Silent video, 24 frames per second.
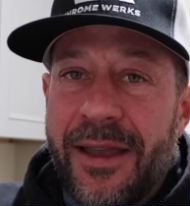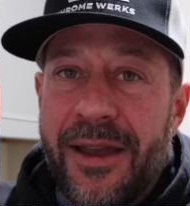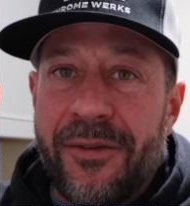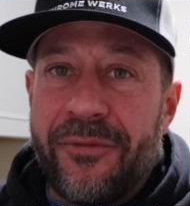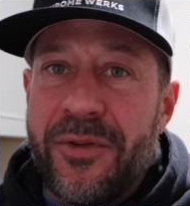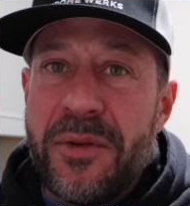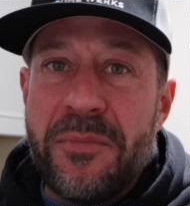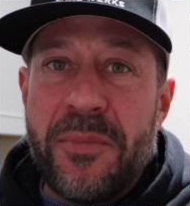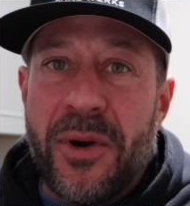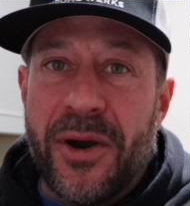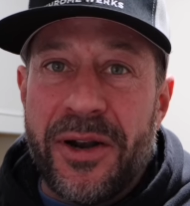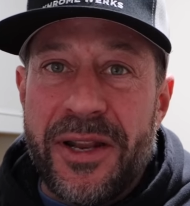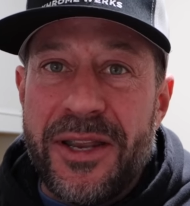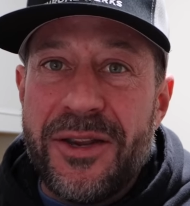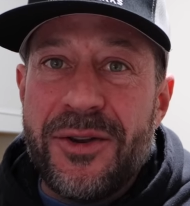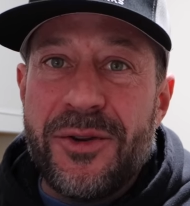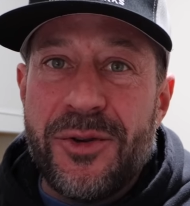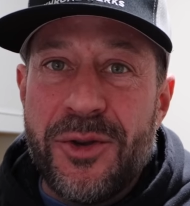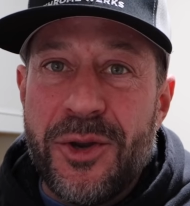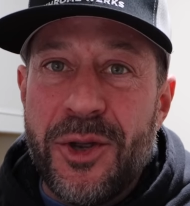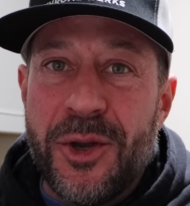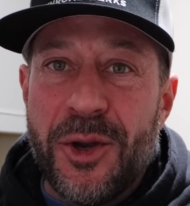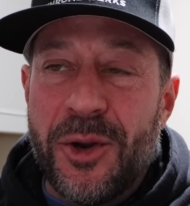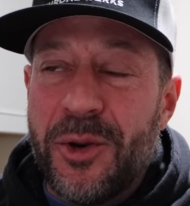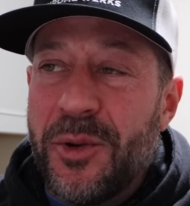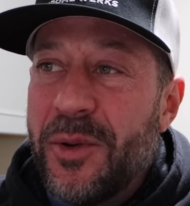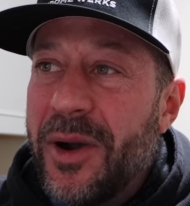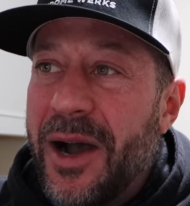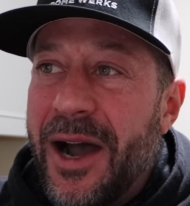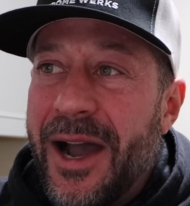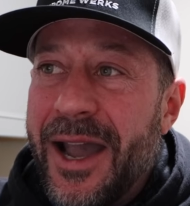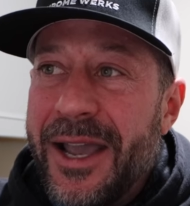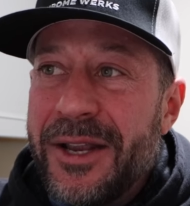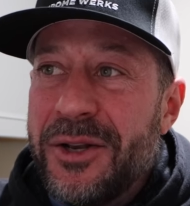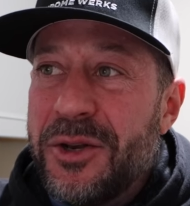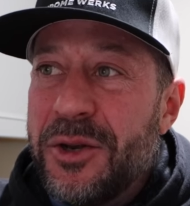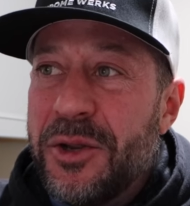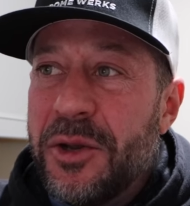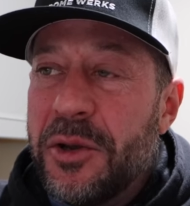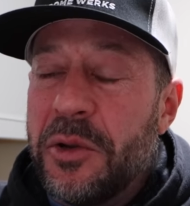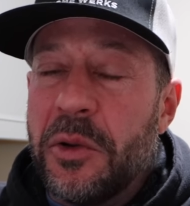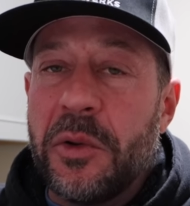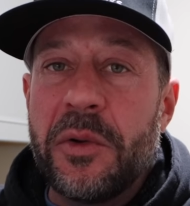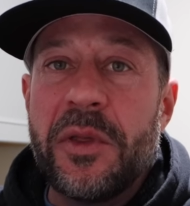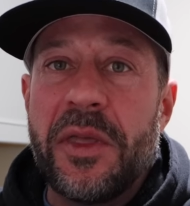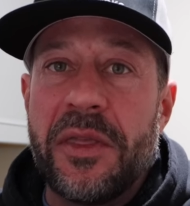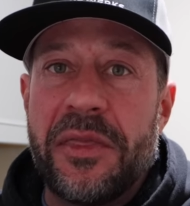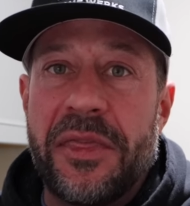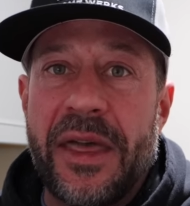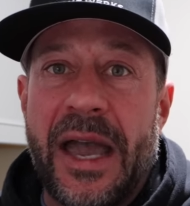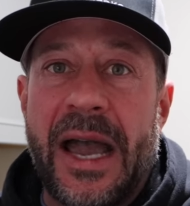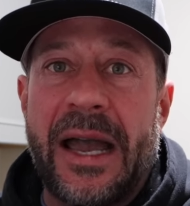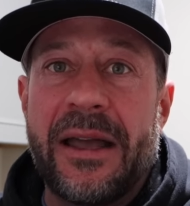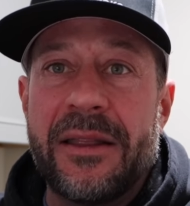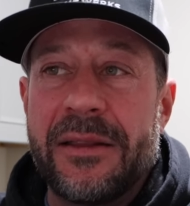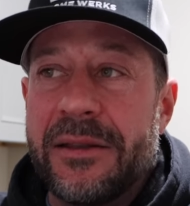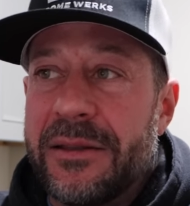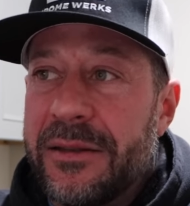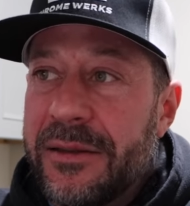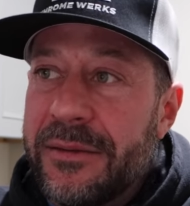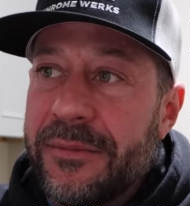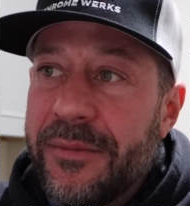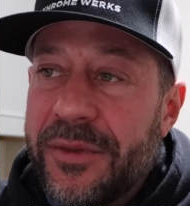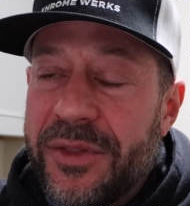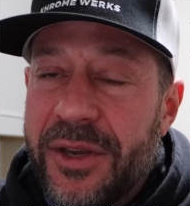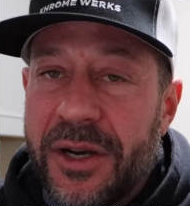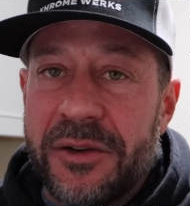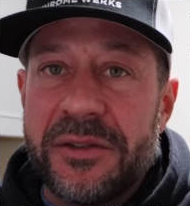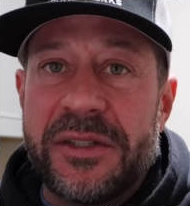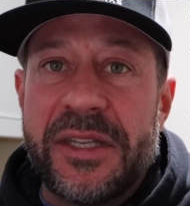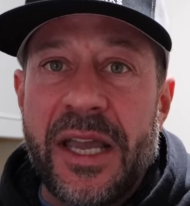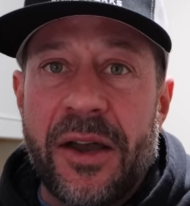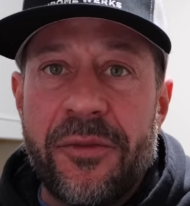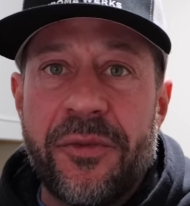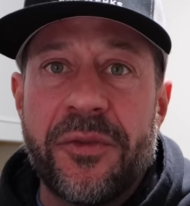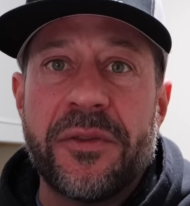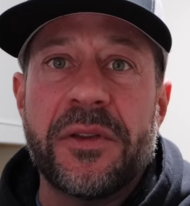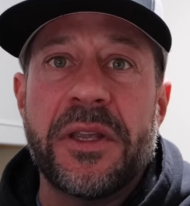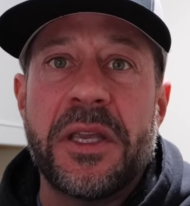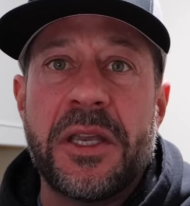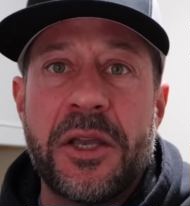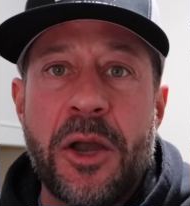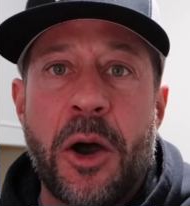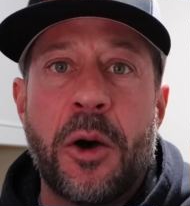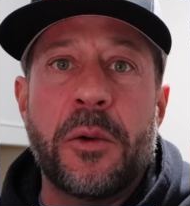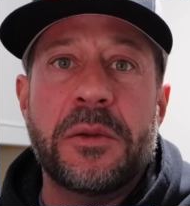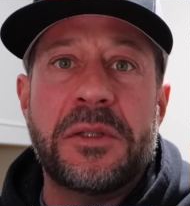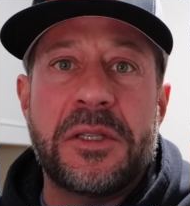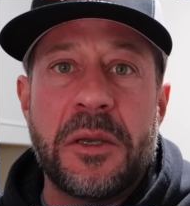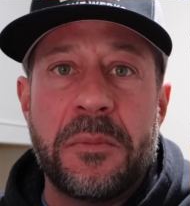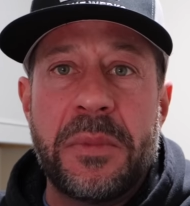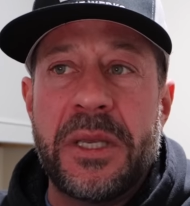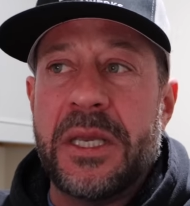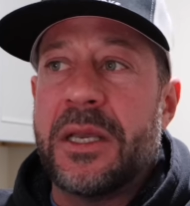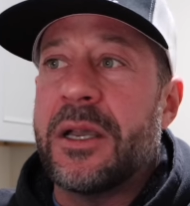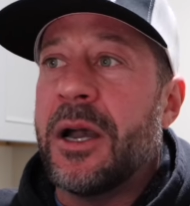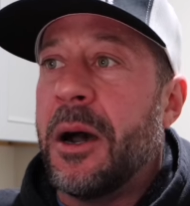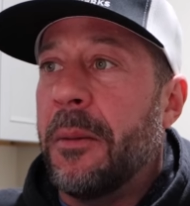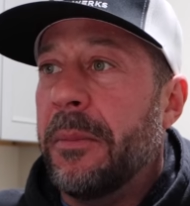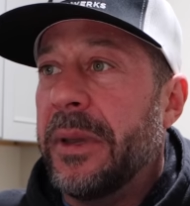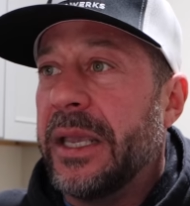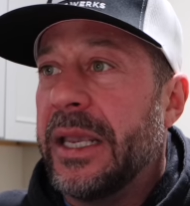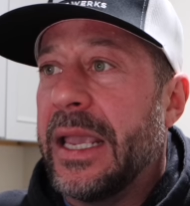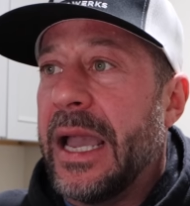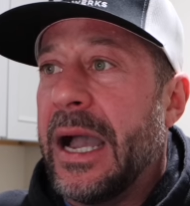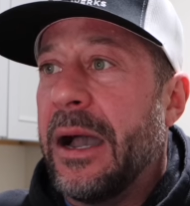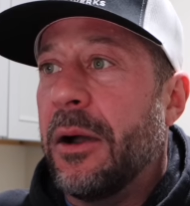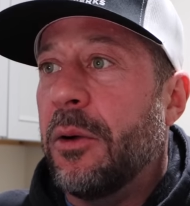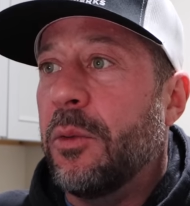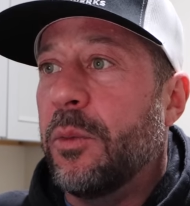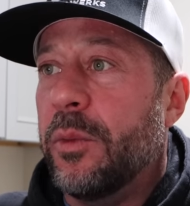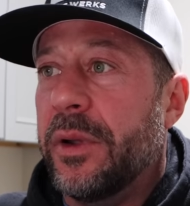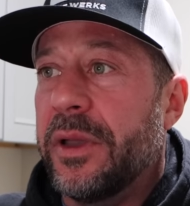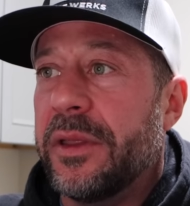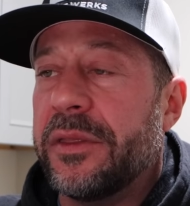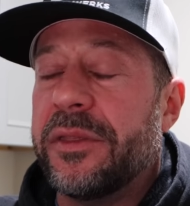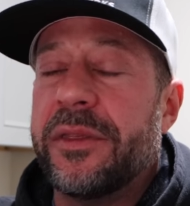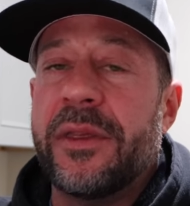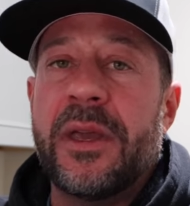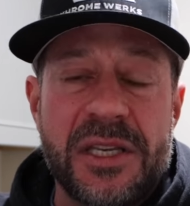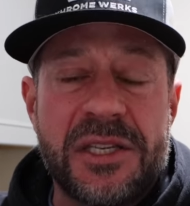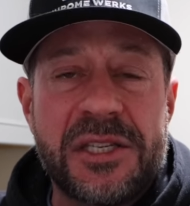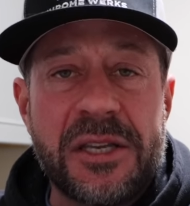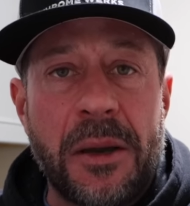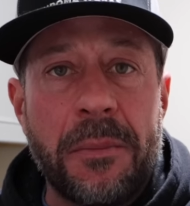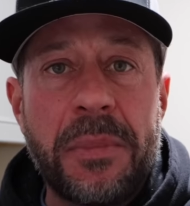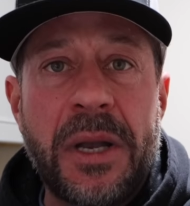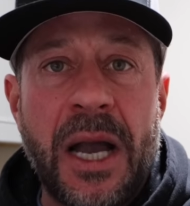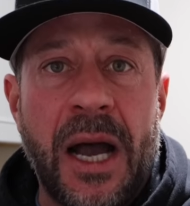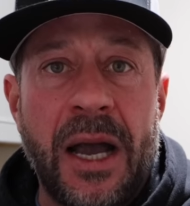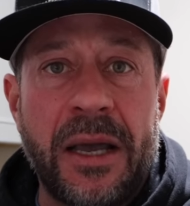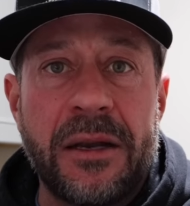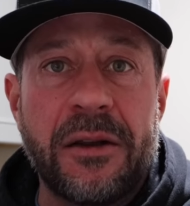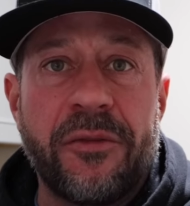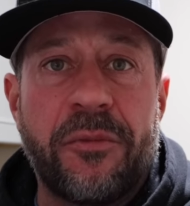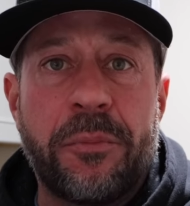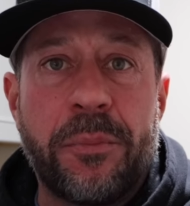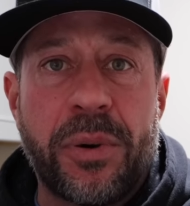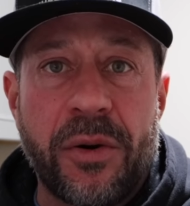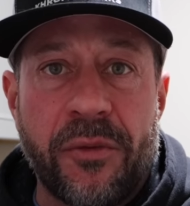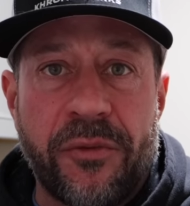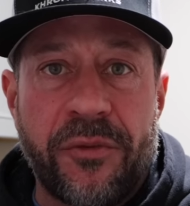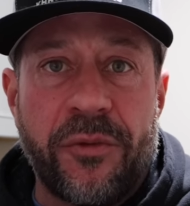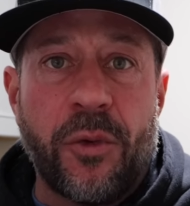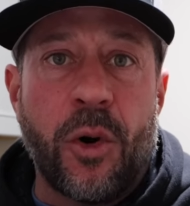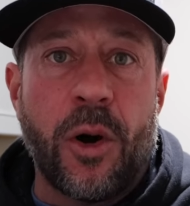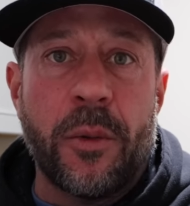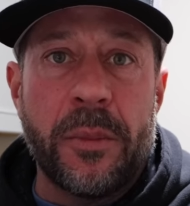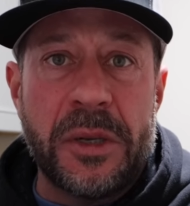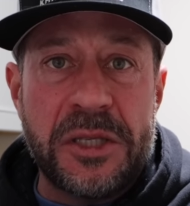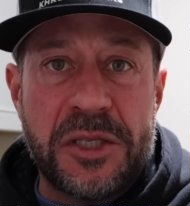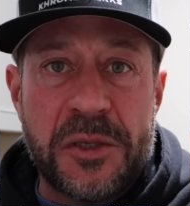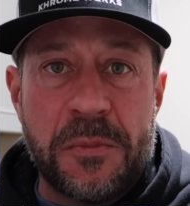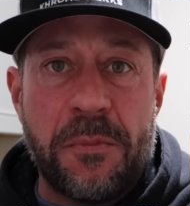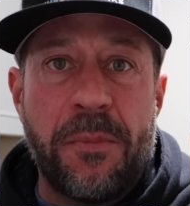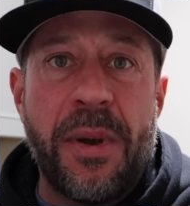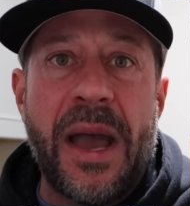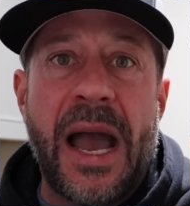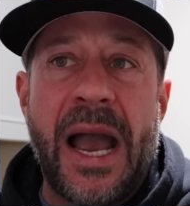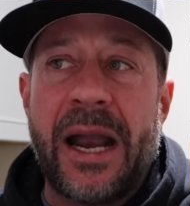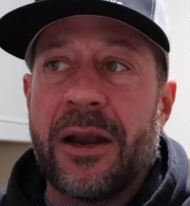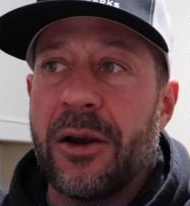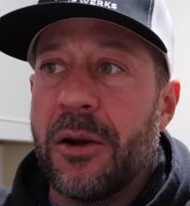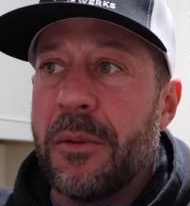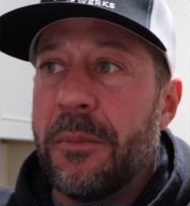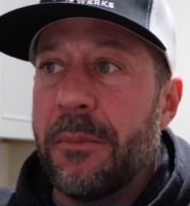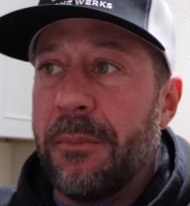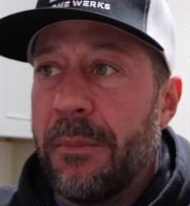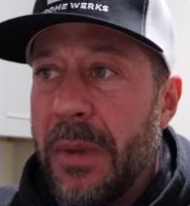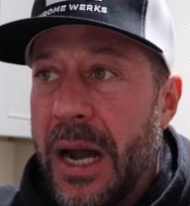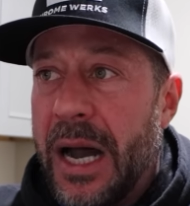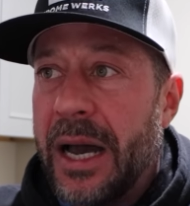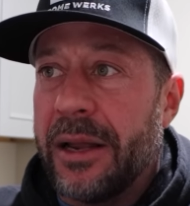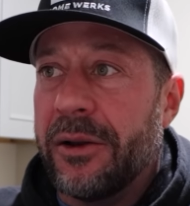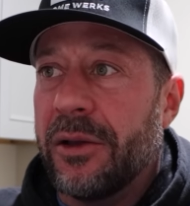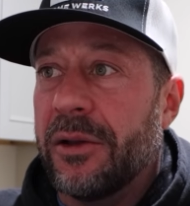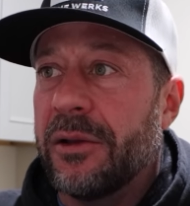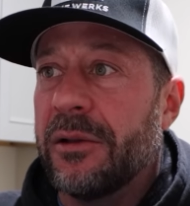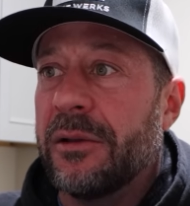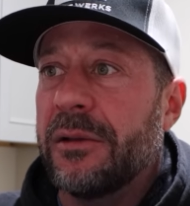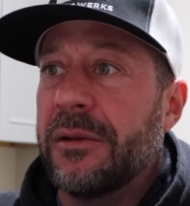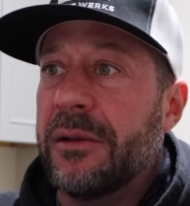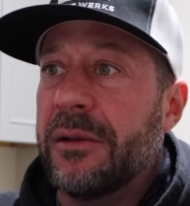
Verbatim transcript: everybody knew, I knew that they're definitely going to be coming out with some kind of performance bagger model.